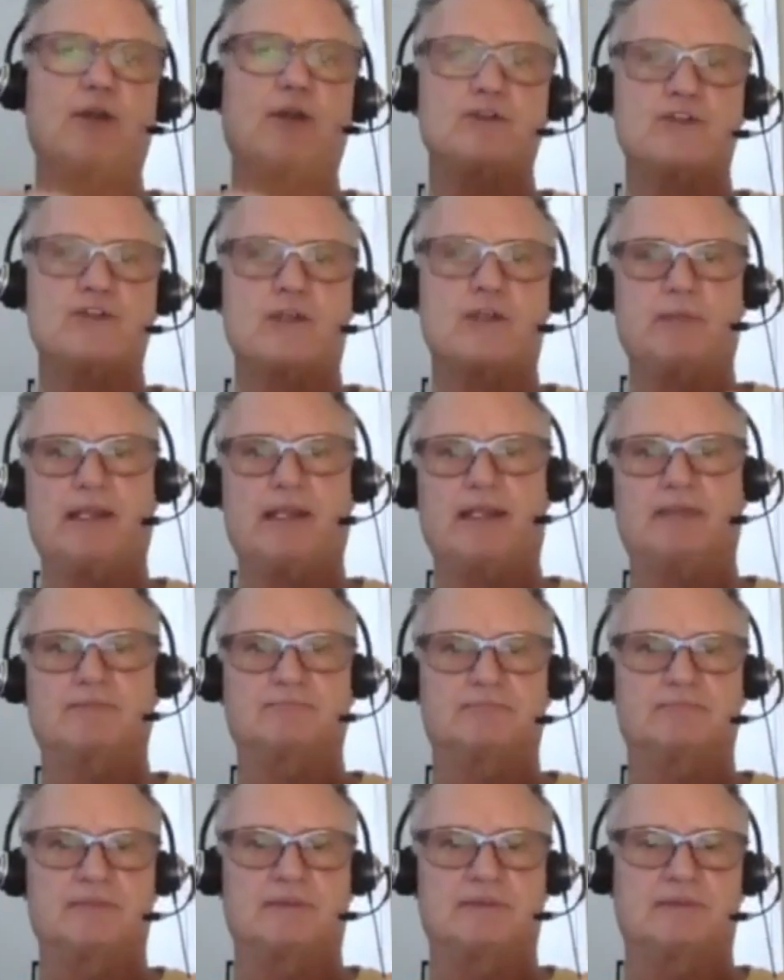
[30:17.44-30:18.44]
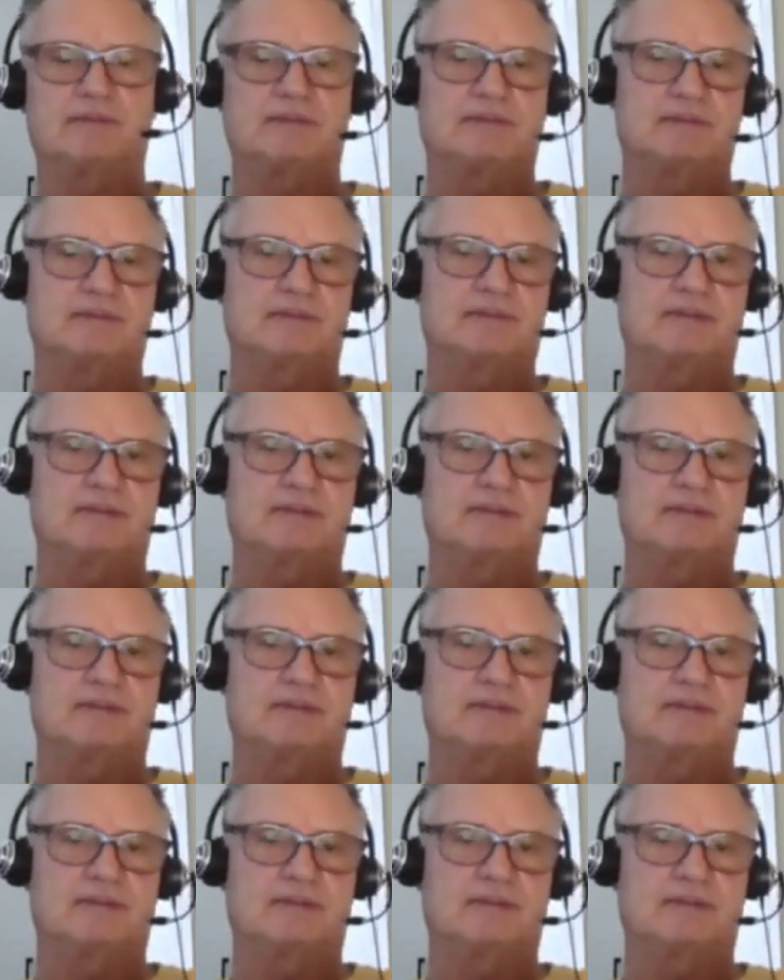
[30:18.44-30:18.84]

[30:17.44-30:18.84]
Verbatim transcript: Uh, you don't like me.